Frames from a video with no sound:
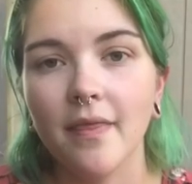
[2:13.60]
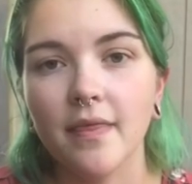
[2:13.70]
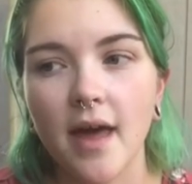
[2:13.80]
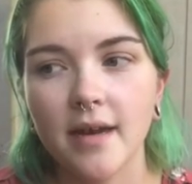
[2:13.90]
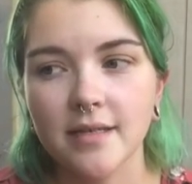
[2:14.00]

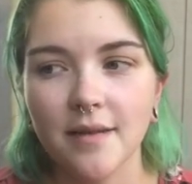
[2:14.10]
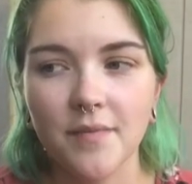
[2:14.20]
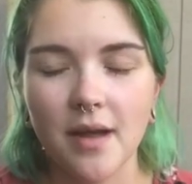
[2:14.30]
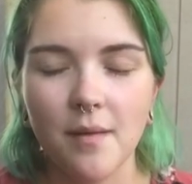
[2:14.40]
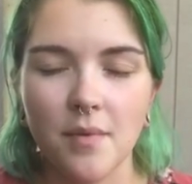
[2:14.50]
That is
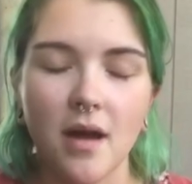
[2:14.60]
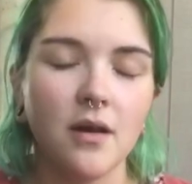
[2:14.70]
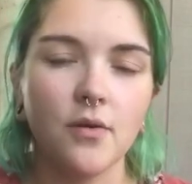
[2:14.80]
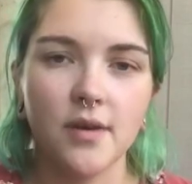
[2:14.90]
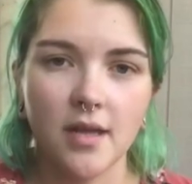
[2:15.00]
something I'm
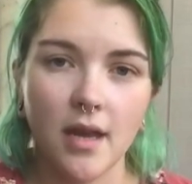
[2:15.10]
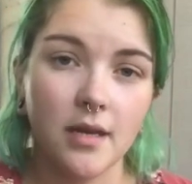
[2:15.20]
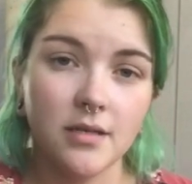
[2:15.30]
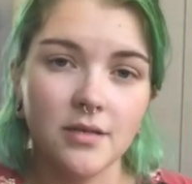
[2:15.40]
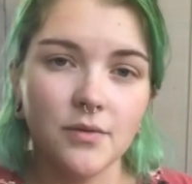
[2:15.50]
not going to get
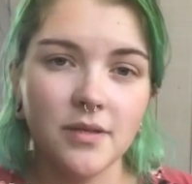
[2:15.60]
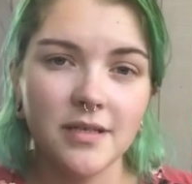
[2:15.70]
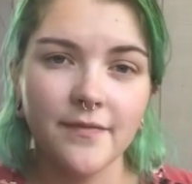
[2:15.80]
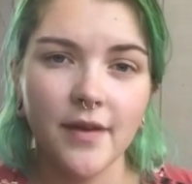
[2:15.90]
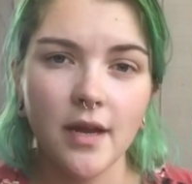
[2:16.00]
into in
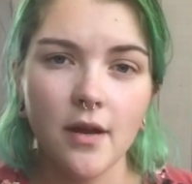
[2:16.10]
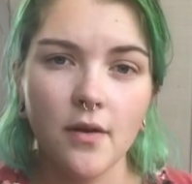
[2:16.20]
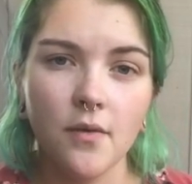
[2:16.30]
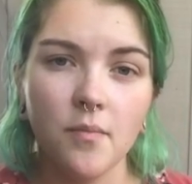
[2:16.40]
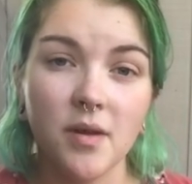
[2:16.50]
this
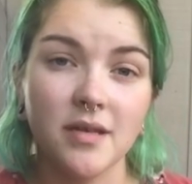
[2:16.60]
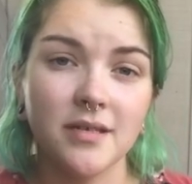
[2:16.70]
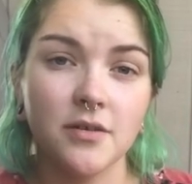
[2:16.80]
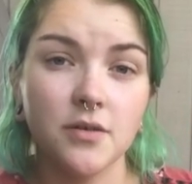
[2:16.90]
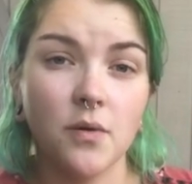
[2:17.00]
video because
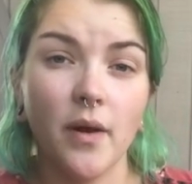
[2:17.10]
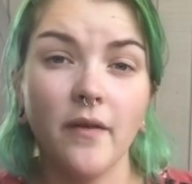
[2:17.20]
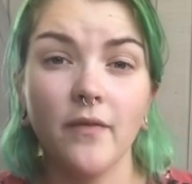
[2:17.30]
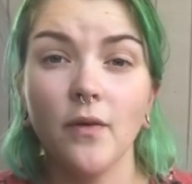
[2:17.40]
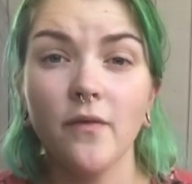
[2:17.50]
there's quite a
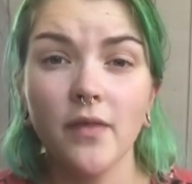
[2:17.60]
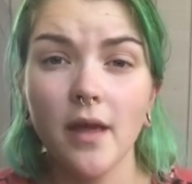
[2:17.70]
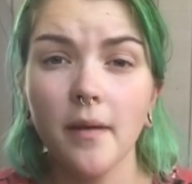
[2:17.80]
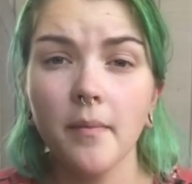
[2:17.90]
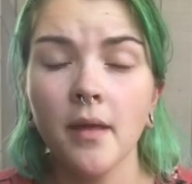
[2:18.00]
few of
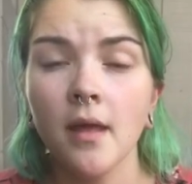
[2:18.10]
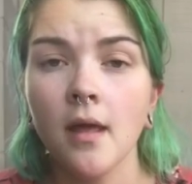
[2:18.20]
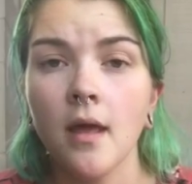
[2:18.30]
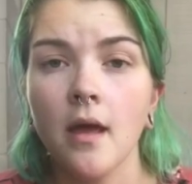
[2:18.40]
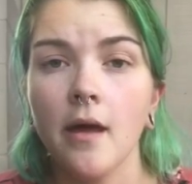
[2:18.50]
them.
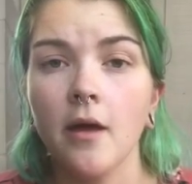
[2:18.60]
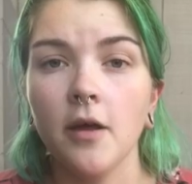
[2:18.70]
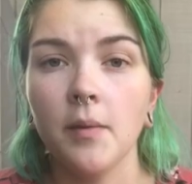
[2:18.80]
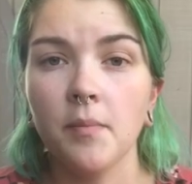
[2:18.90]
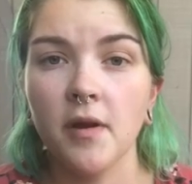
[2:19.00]

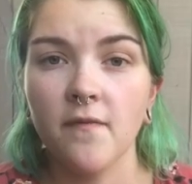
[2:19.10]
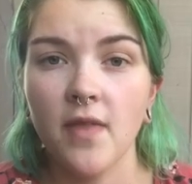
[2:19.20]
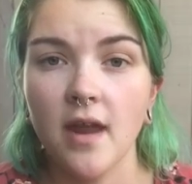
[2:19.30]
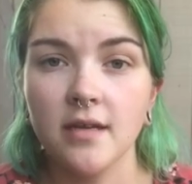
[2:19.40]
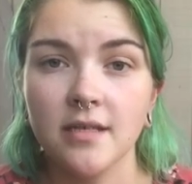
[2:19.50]
But if
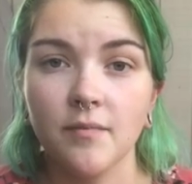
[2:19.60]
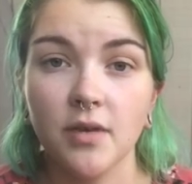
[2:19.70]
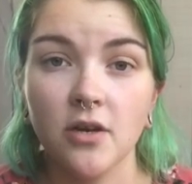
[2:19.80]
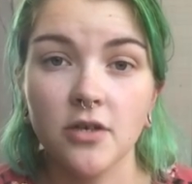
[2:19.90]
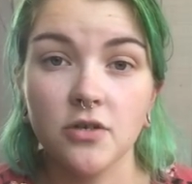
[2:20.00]
that is
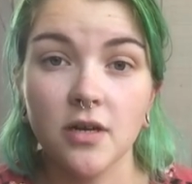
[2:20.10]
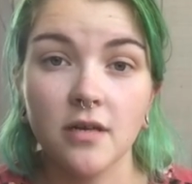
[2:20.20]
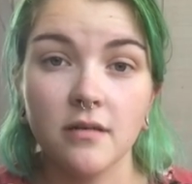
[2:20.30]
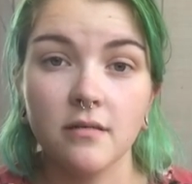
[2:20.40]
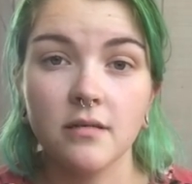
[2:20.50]
something you're interested
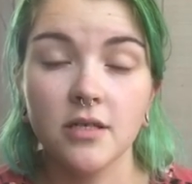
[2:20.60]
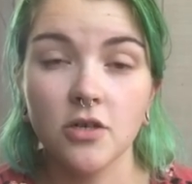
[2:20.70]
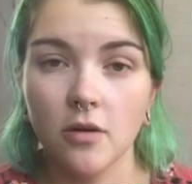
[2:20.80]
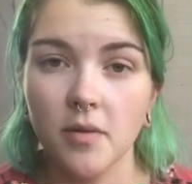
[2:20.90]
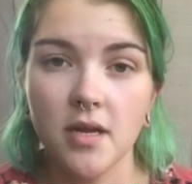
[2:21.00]
in
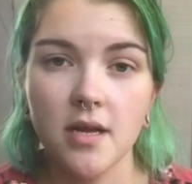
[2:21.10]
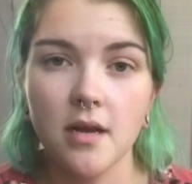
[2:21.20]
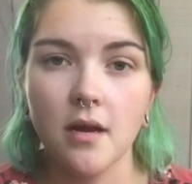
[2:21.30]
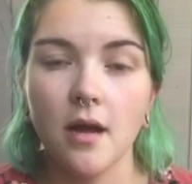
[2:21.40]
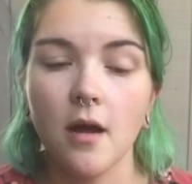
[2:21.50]

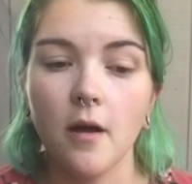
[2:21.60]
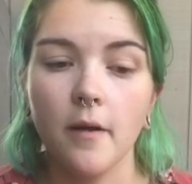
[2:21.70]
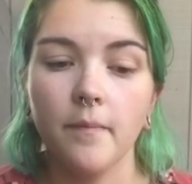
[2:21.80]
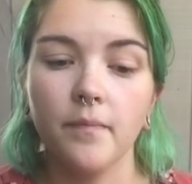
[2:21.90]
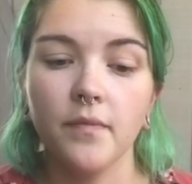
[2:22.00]
determining,
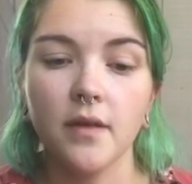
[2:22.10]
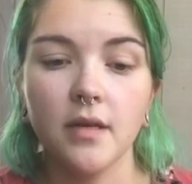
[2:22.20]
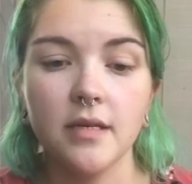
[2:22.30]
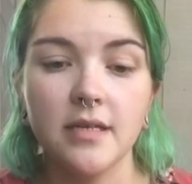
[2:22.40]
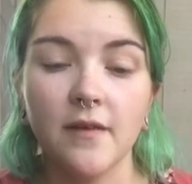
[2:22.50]

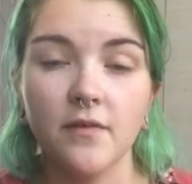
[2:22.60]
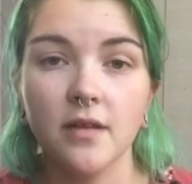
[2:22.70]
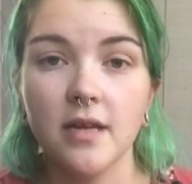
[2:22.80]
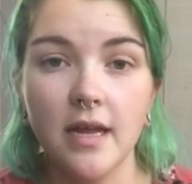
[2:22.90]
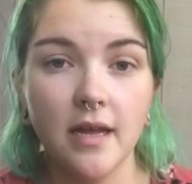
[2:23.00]

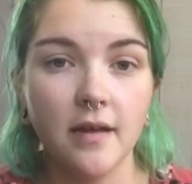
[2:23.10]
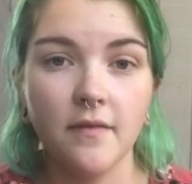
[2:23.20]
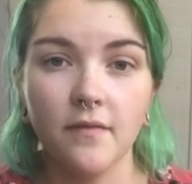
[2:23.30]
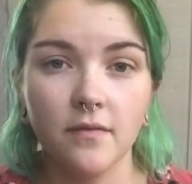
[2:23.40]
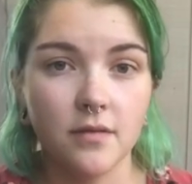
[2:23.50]
definitely
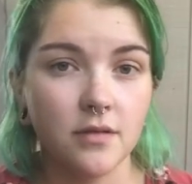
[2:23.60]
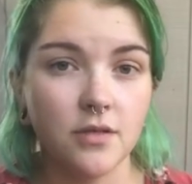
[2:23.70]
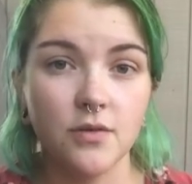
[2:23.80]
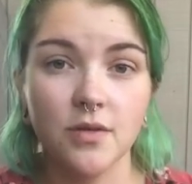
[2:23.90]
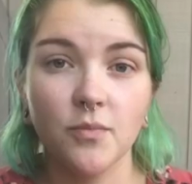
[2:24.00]

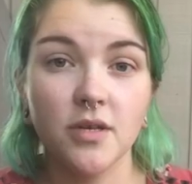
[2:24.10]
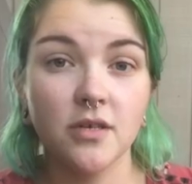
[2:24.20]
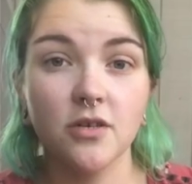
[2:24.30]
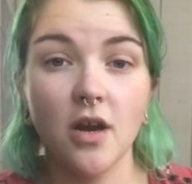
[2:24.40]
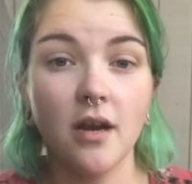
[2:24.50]
do some
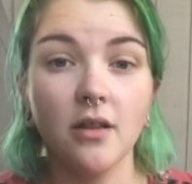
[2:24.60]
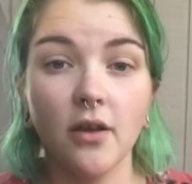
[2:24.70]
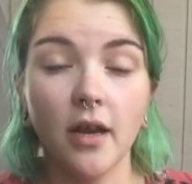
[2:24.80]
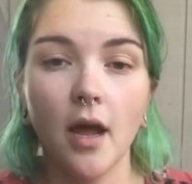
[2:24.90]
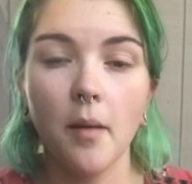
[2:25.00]
research on it,
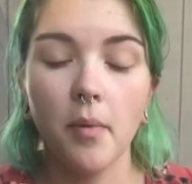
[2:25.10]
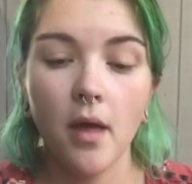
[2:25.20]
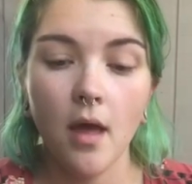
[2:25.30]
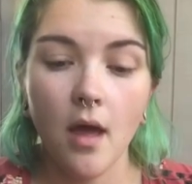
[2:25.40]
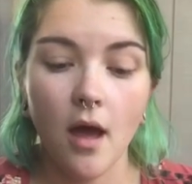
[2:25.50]
look it up.
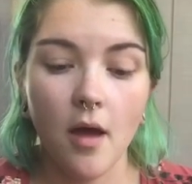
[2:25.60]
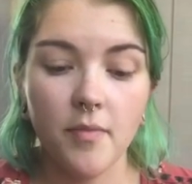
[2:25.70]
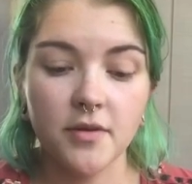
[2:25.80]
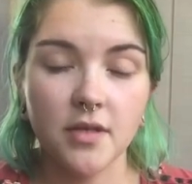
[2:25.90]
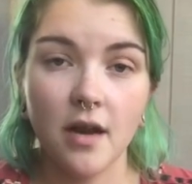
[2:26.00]

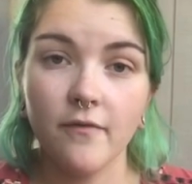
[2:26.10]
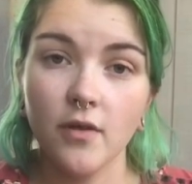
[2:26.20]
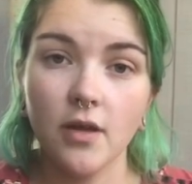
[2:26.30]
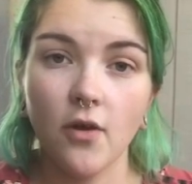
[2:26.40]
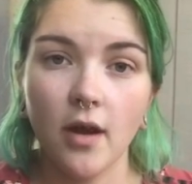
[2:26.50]
There's a lot of
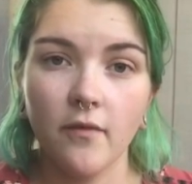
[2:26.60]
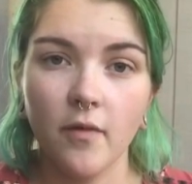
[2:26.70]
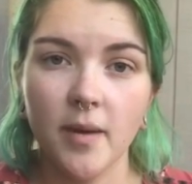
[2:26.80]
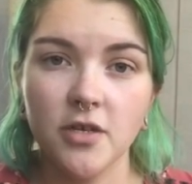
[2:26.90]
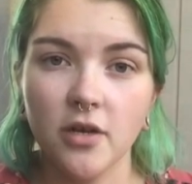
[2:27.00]
really great
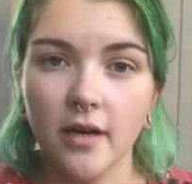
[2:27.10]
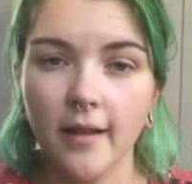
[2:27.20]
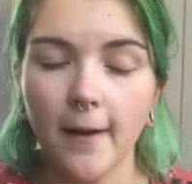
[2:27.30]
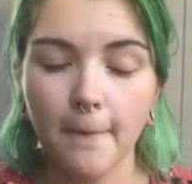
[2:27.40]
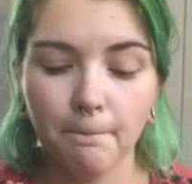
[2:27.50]
information in
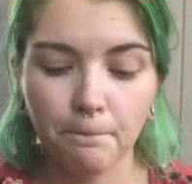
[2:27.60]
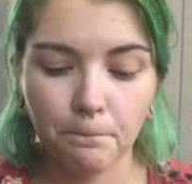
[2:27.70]
there.